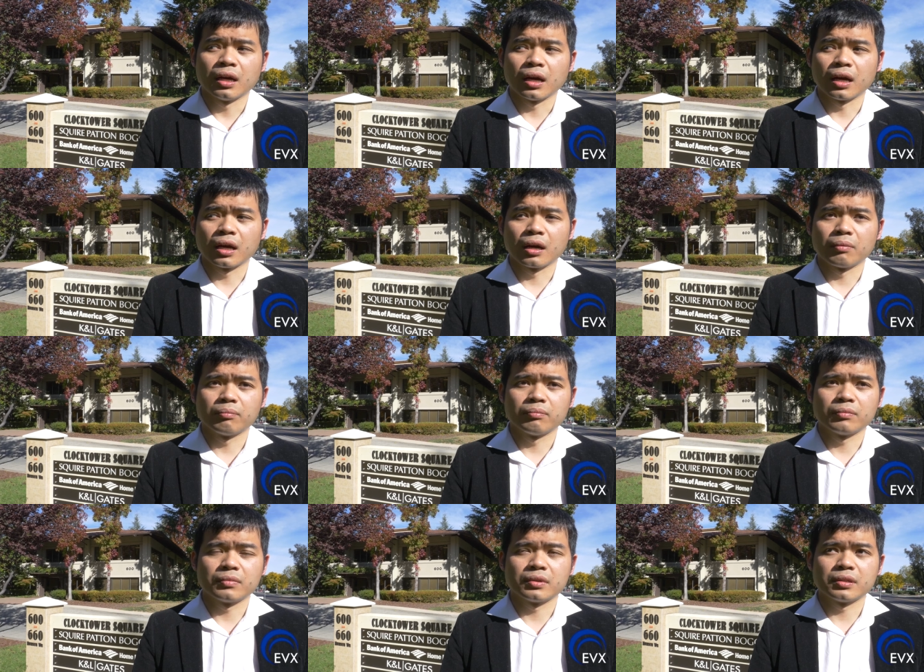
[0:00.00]
um,
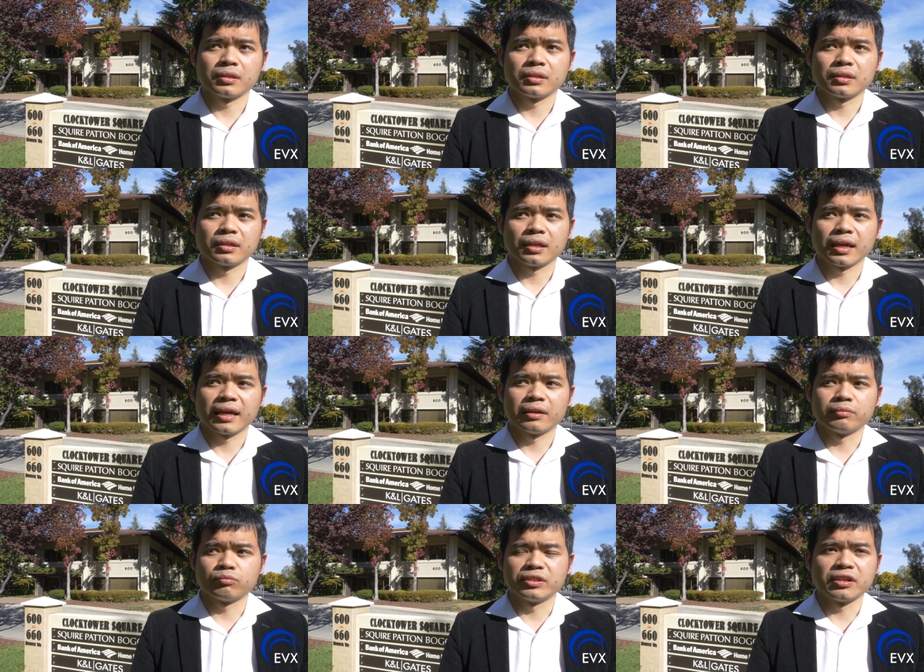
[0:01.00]

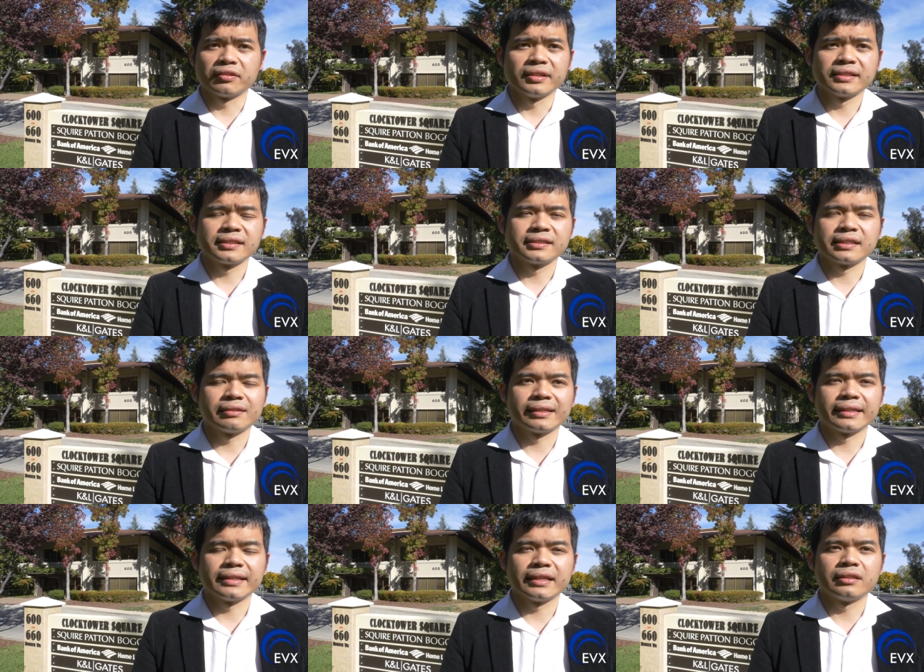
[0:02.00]
and we don't
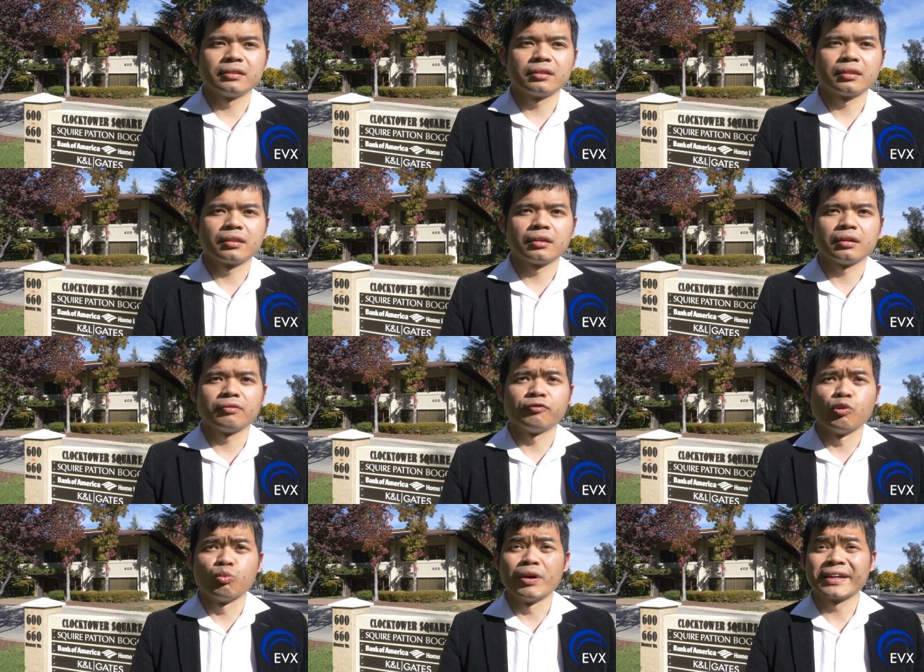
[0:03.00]
necessarily need the
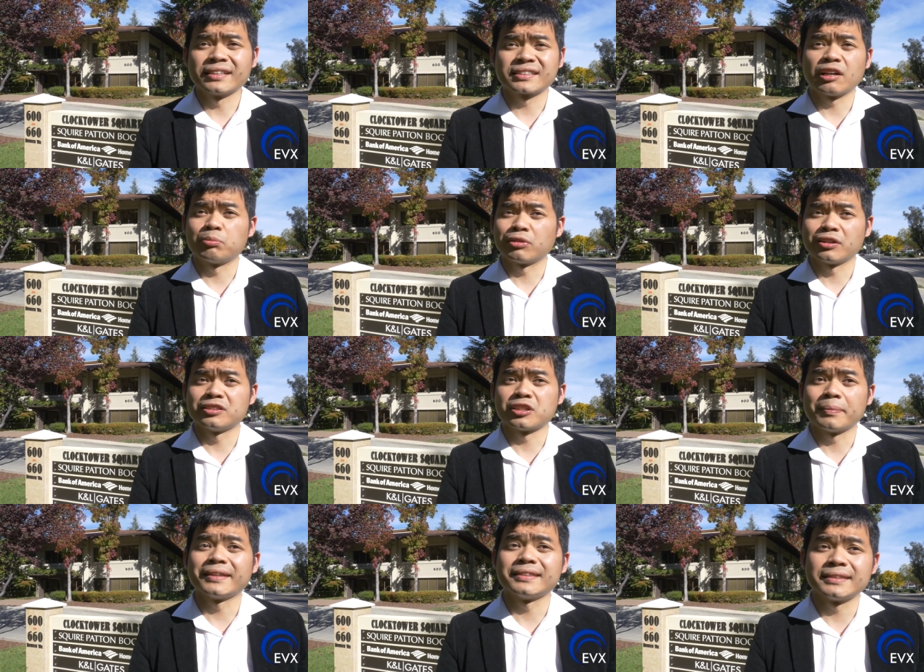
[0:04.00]
full working scale
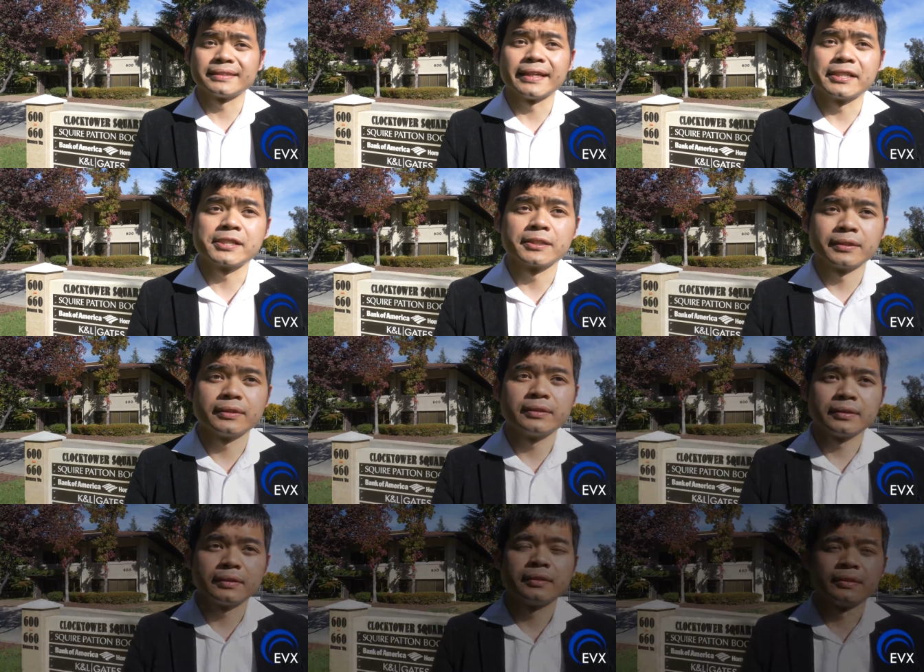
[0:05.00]
prototype at this stage.
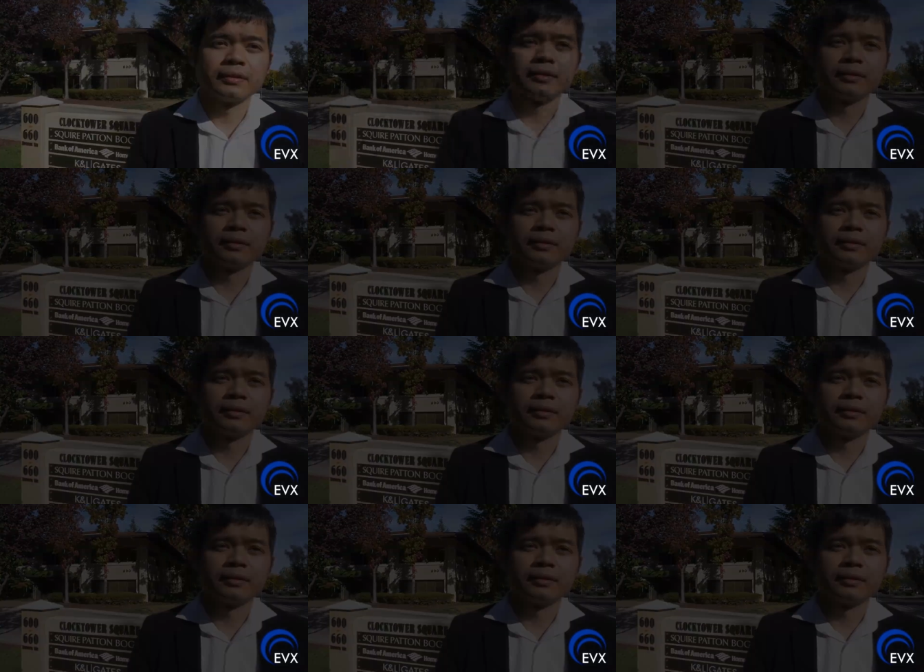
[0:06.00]
Okay.